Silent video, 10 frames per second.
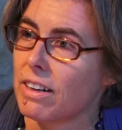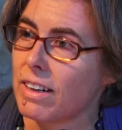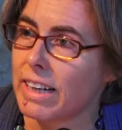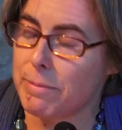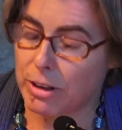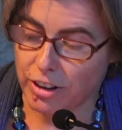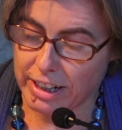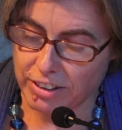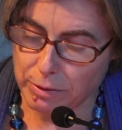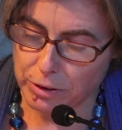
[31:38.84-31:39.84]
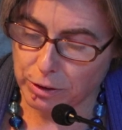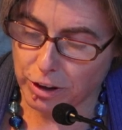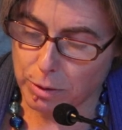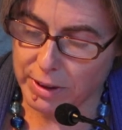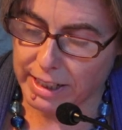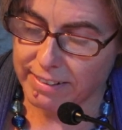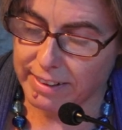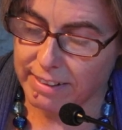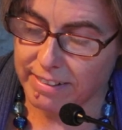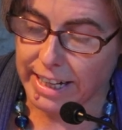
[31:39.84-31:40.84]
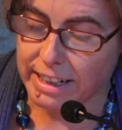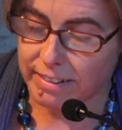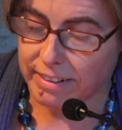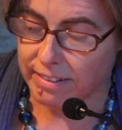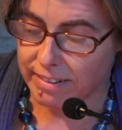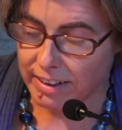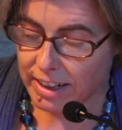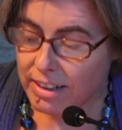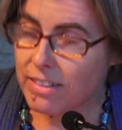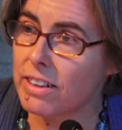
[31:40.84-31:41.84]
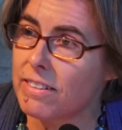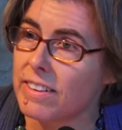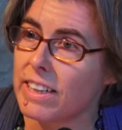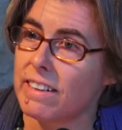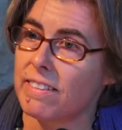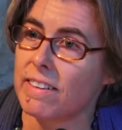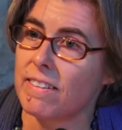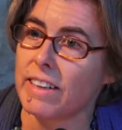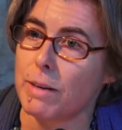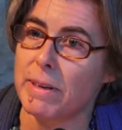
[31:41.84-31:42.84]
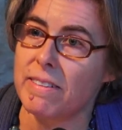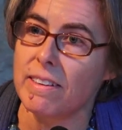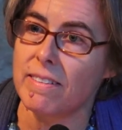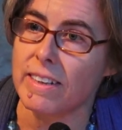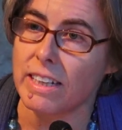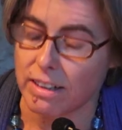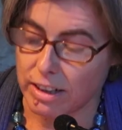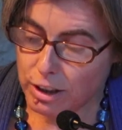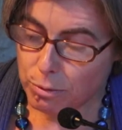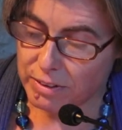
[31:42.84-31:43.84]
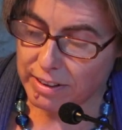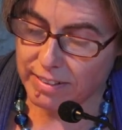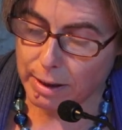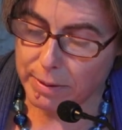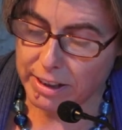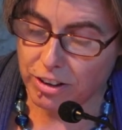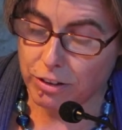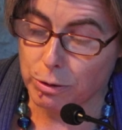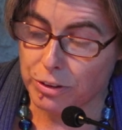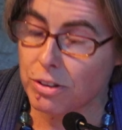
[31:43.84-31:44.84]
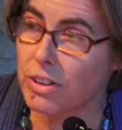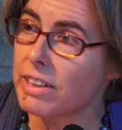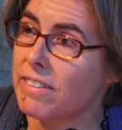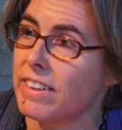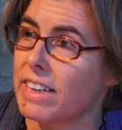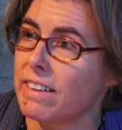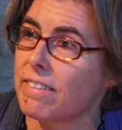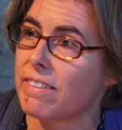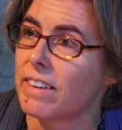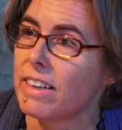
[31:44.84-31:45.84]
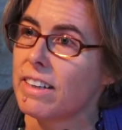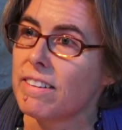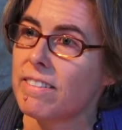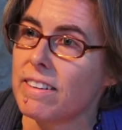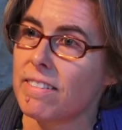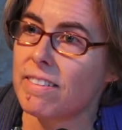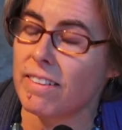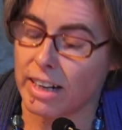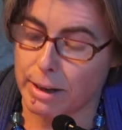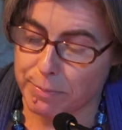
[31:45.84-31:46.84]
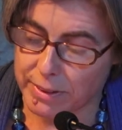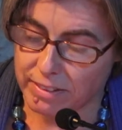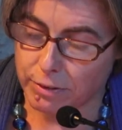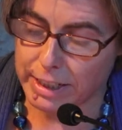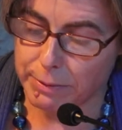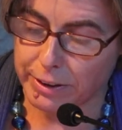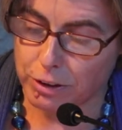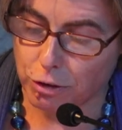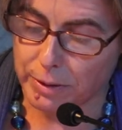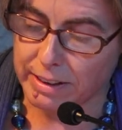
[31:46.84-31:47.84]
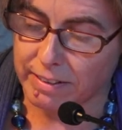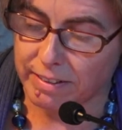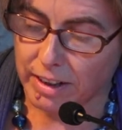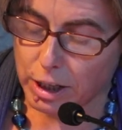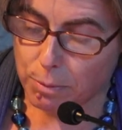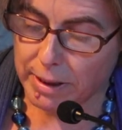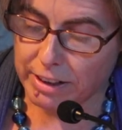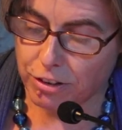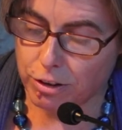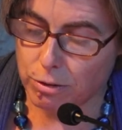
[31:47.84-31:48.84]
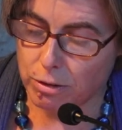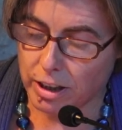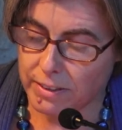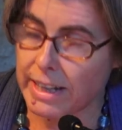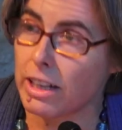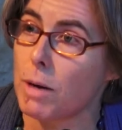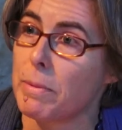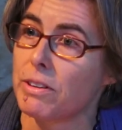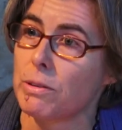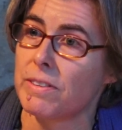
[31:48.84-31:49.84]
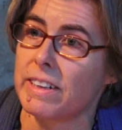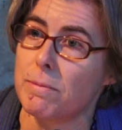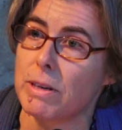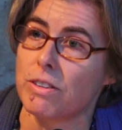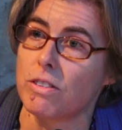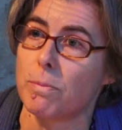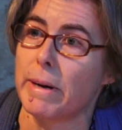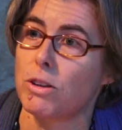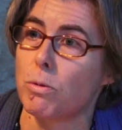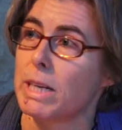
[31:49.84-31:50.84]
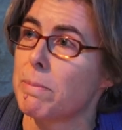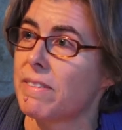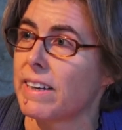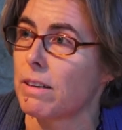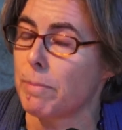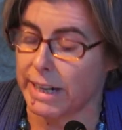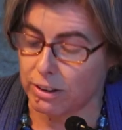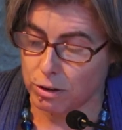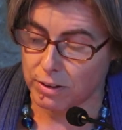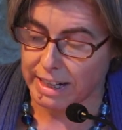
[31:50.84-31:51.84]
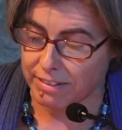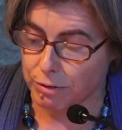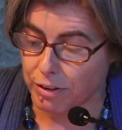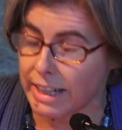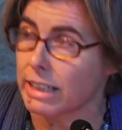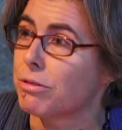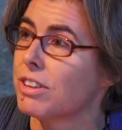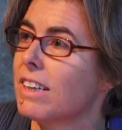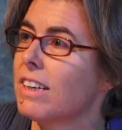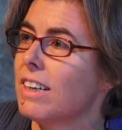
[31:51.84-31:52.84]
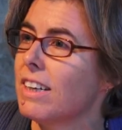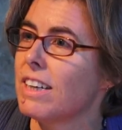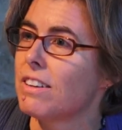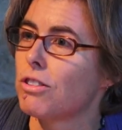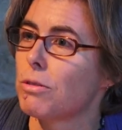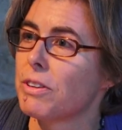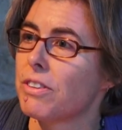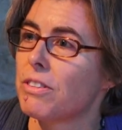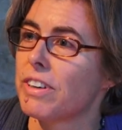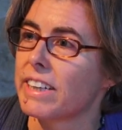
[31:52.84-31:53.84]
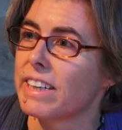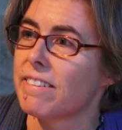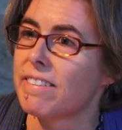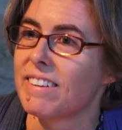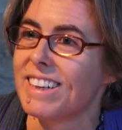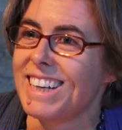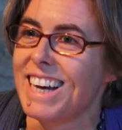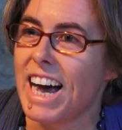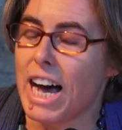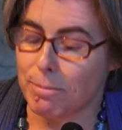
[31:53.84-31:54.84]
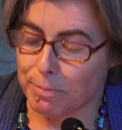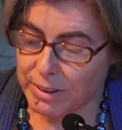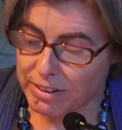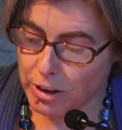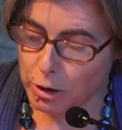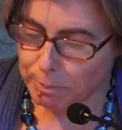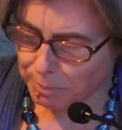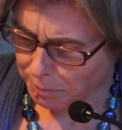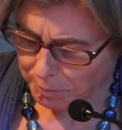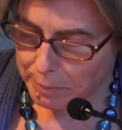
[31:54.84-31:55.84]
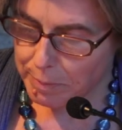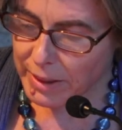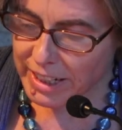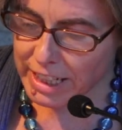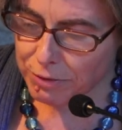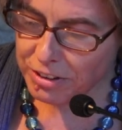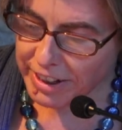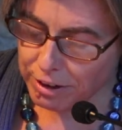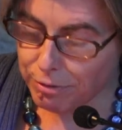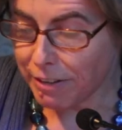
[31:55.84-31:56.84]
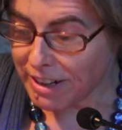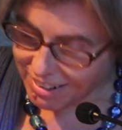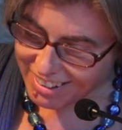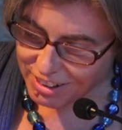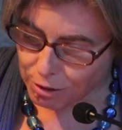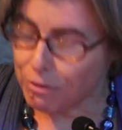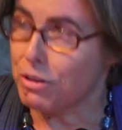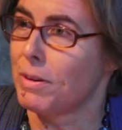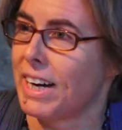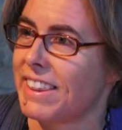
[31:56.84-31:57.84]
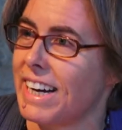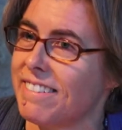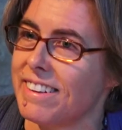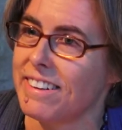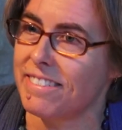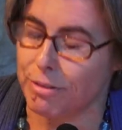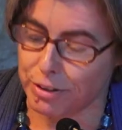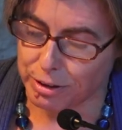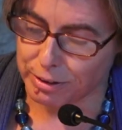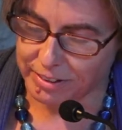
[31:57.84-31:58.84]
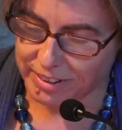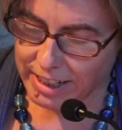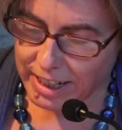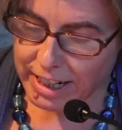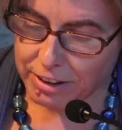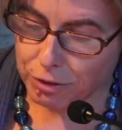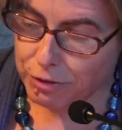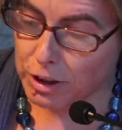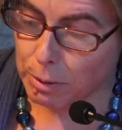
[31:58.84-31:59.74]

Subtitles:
on climate change. That was October 1988. It's 30 years since the IPCC was established. It's also 30 years since developed countries pledged to cut their carbon dioxide emissions by 20% by 2005 in the Toronto targets. So if you take a very long view like that, it's difficult to feel